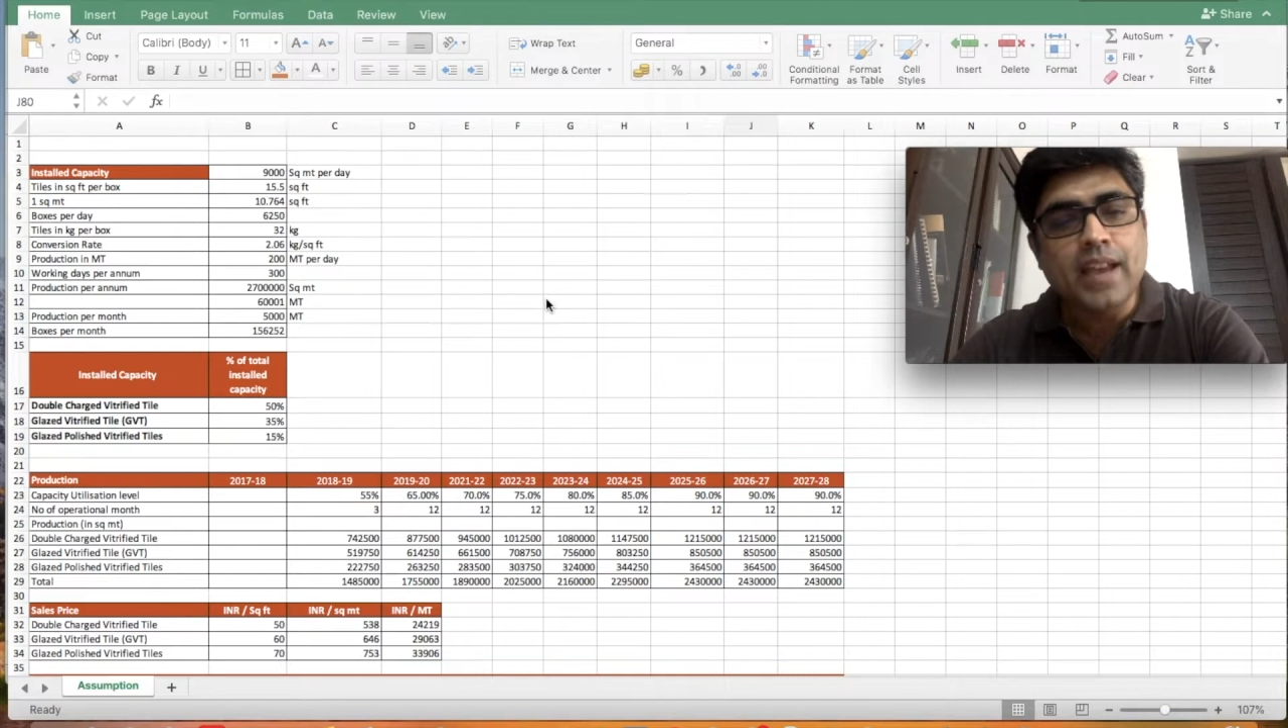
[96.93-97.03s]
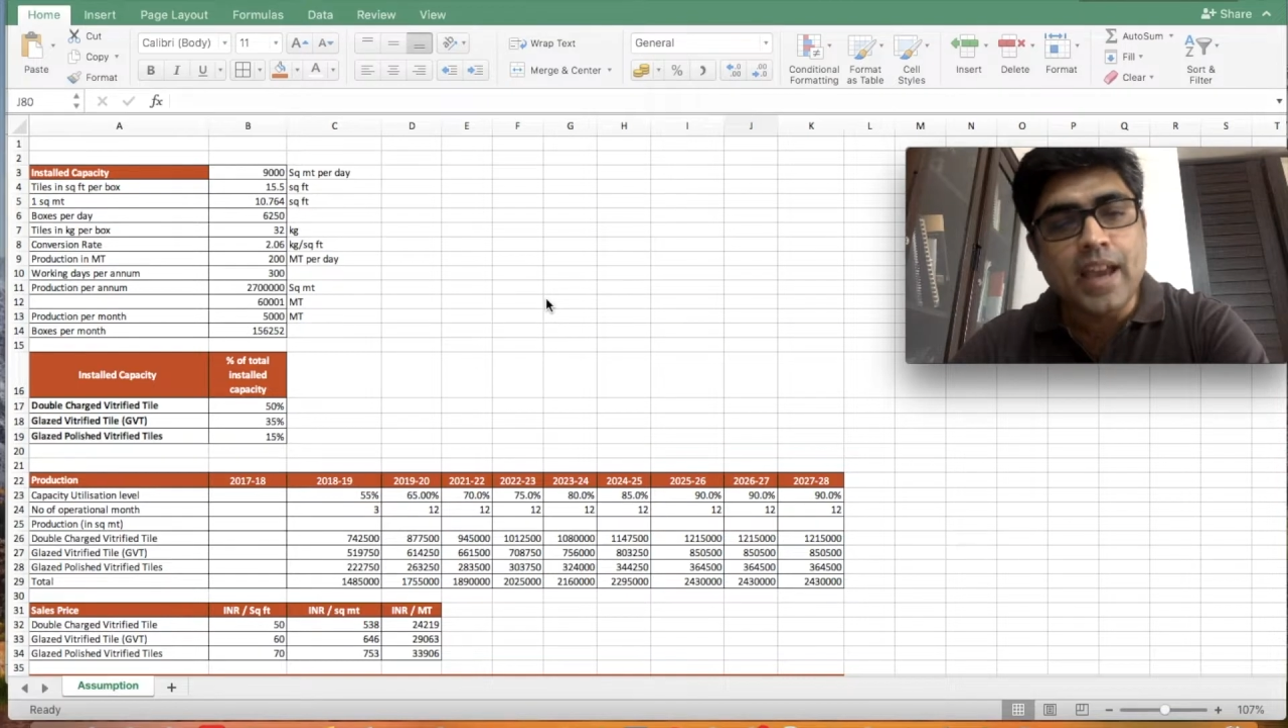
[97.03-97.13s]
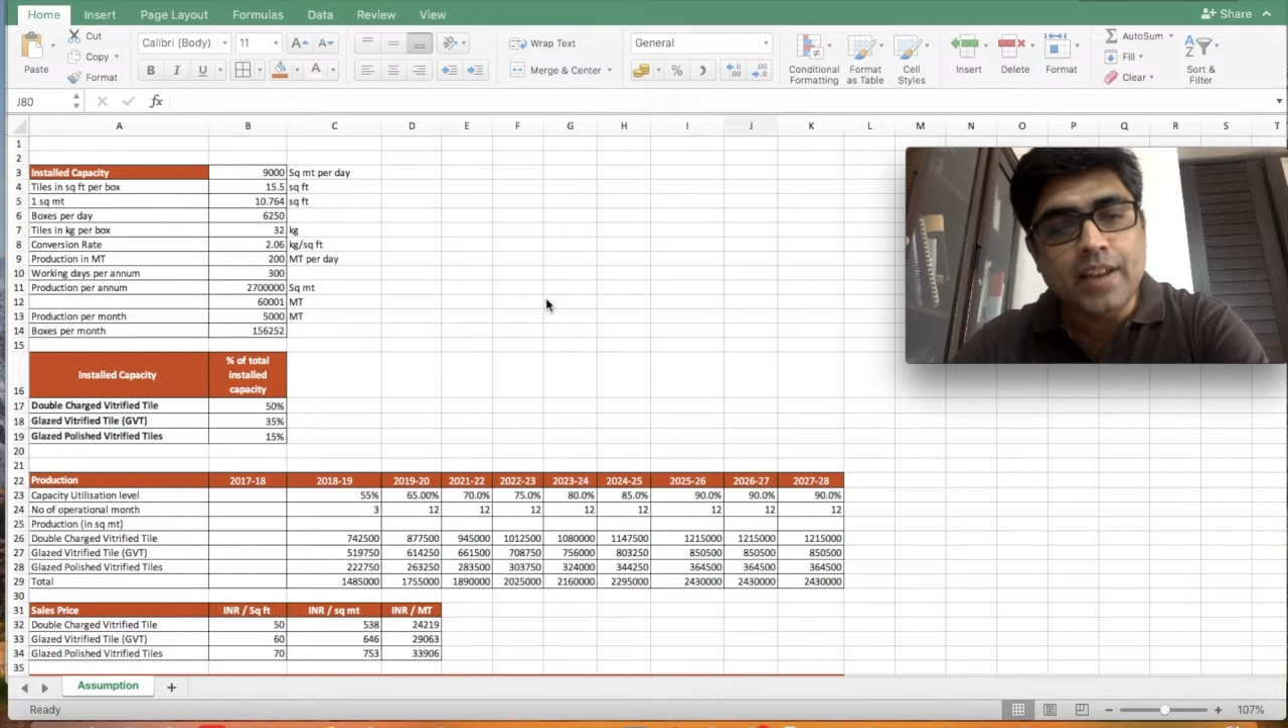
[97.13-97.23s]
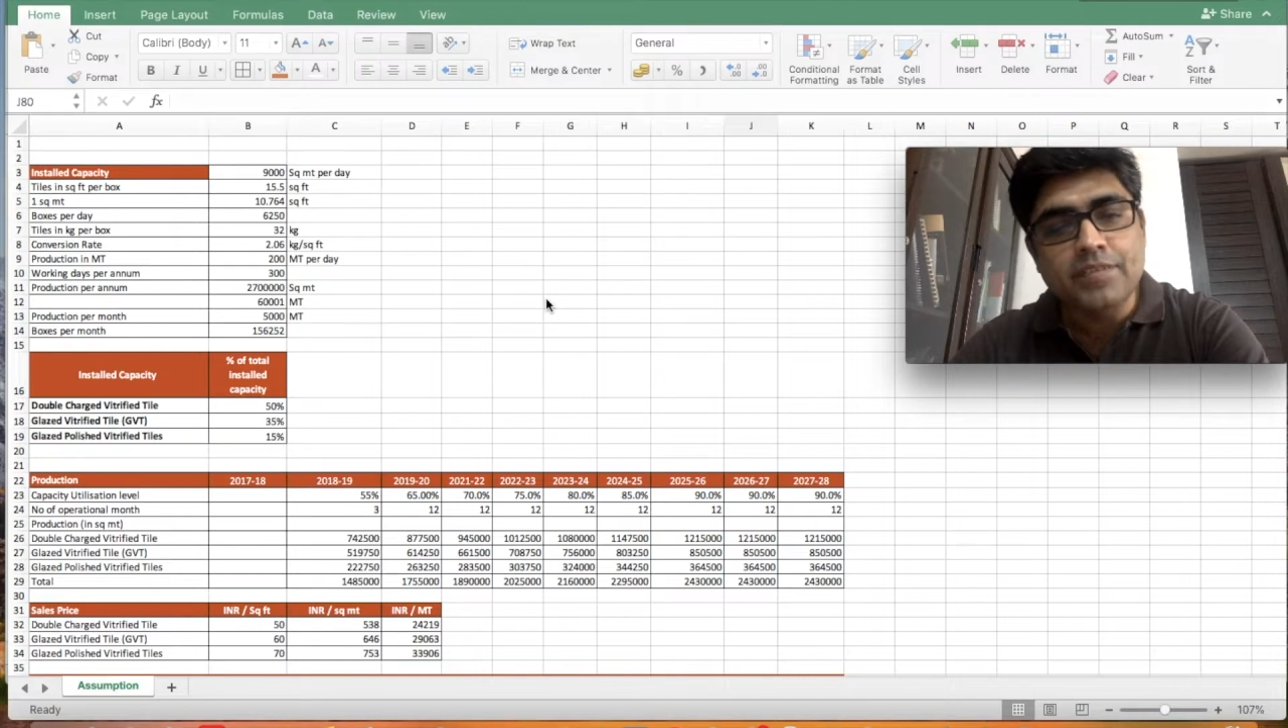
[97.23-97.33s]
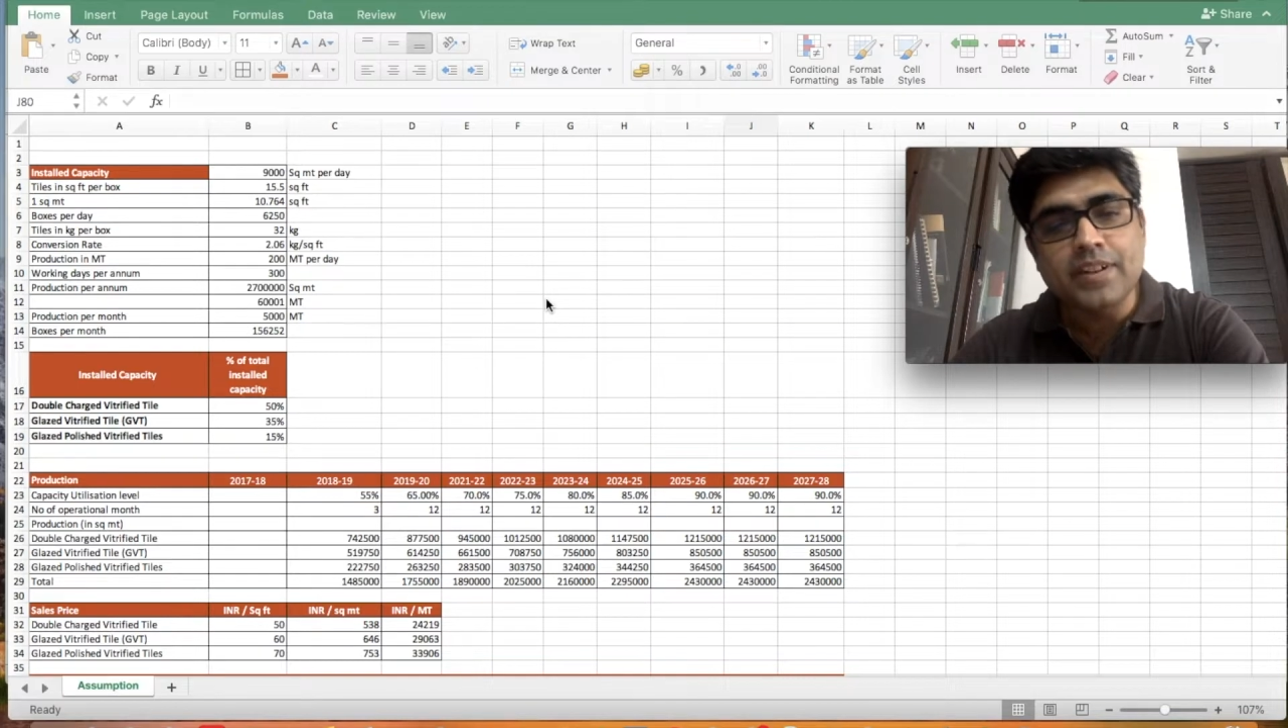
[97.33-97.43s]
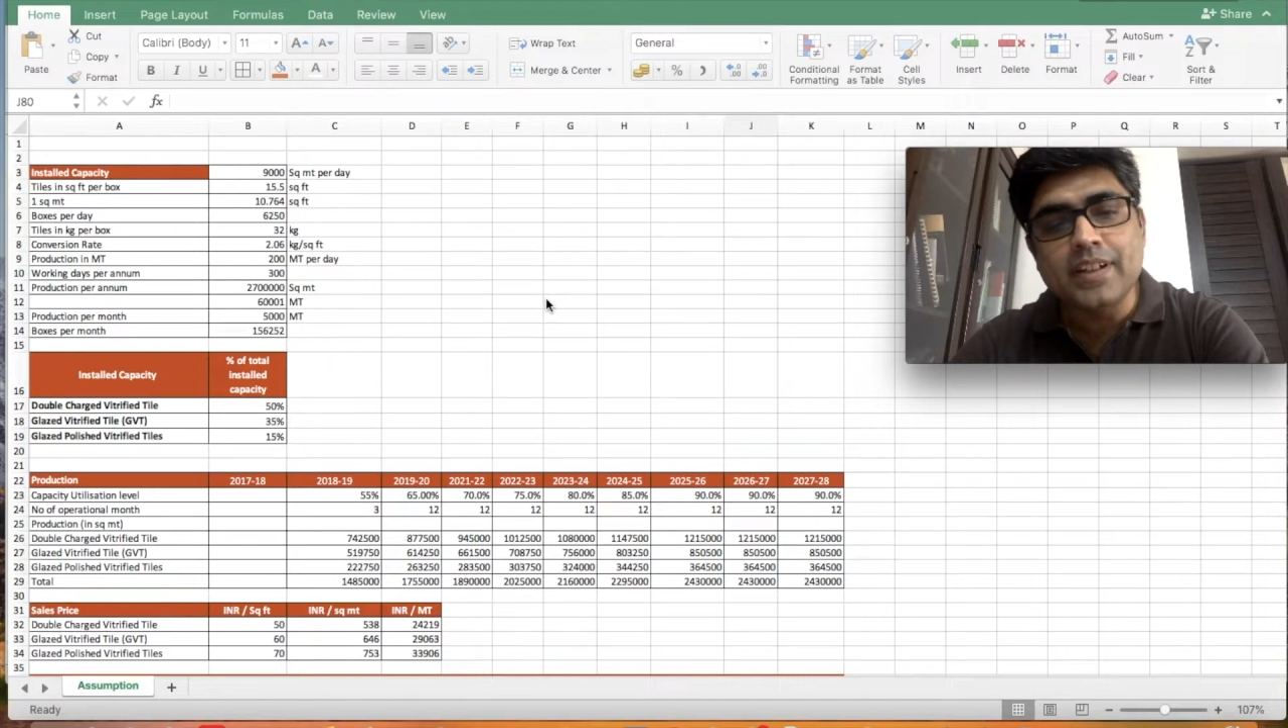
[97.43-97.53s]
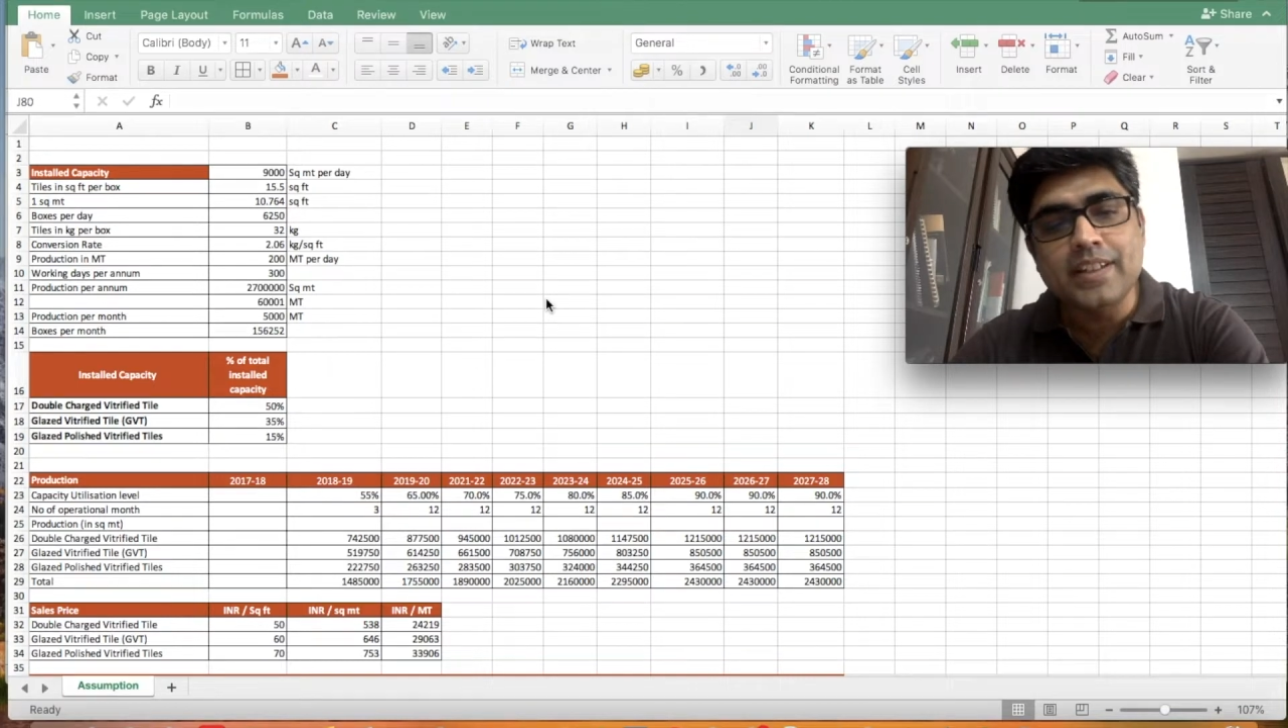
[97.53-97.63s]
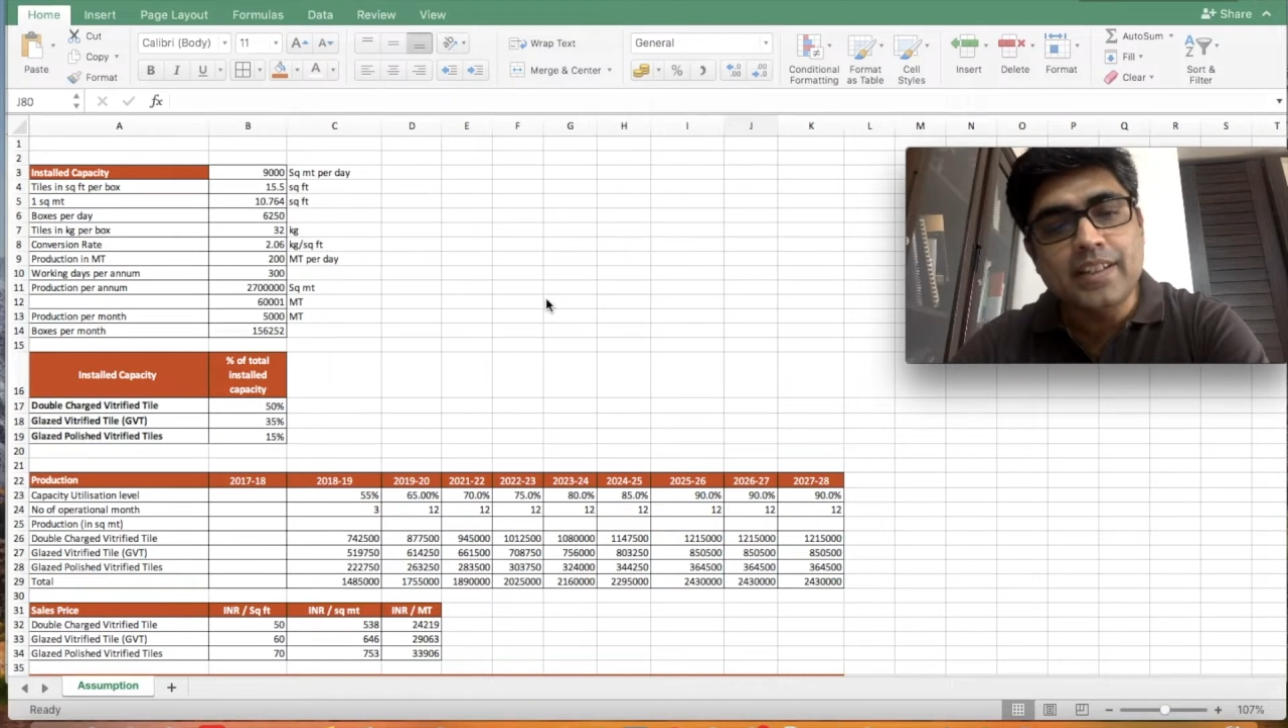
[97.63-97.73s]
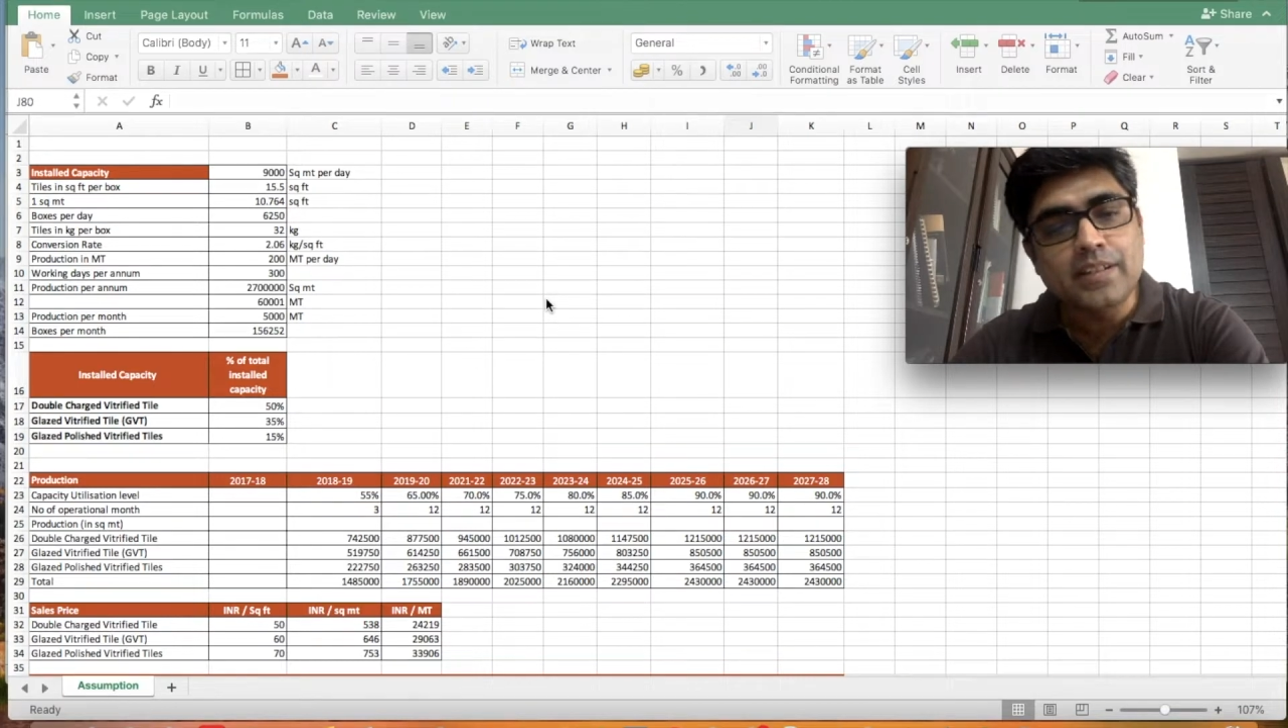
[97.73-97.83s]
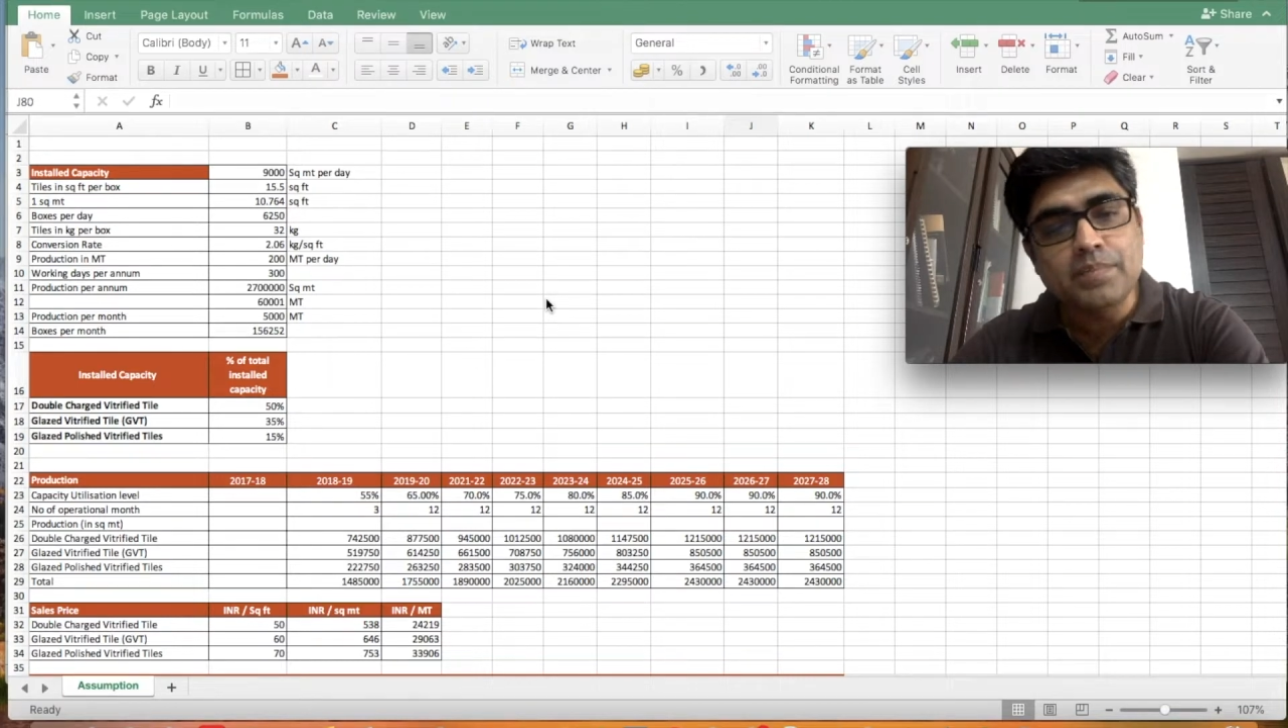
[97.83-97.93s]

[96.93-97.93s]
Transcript: have a clear